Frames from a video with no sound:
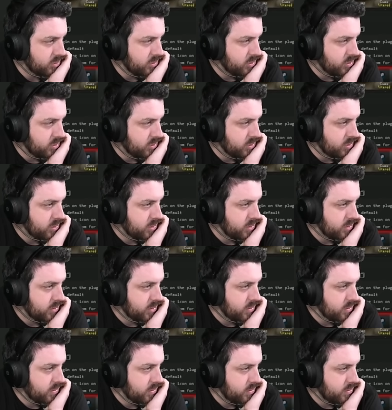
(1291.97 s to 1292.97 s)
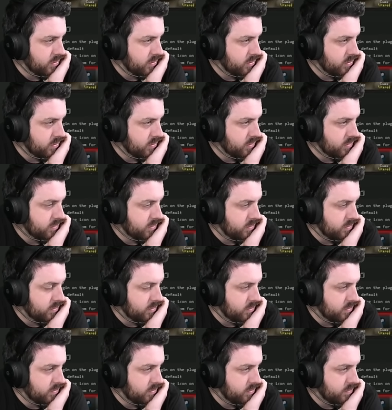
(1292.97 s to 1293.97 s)

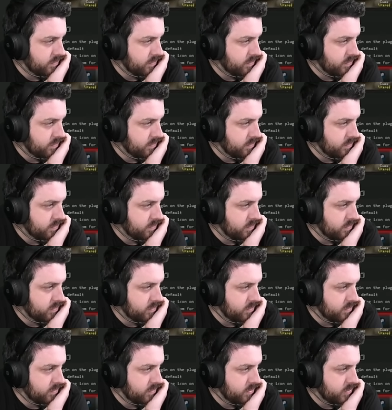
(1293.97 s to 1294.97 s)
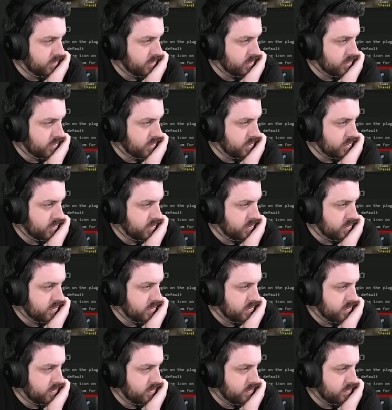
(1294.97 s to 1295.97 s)

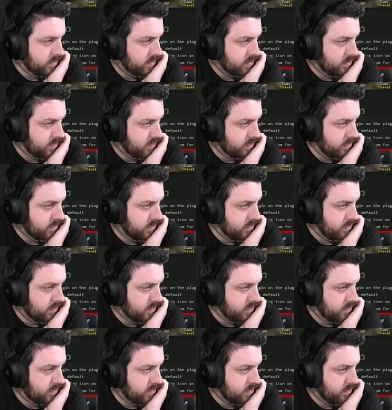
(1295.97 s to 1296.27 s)
(no one is talking)